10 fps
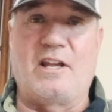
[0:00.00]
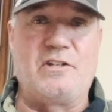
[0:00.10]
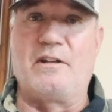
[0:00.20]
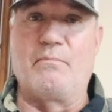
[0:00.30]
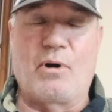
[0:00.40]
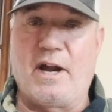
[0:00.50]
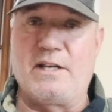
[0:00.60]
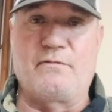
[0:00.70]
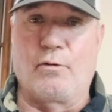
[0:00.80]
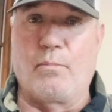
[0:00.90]
station
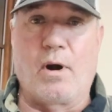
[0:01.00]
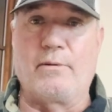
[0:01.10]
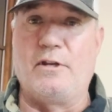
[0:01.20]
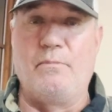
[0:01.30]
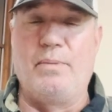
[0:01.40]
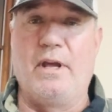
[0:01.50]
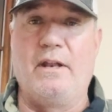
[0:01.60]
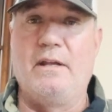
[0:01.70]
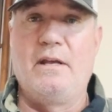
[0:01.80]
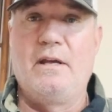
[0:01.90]
price for a barbecue pit,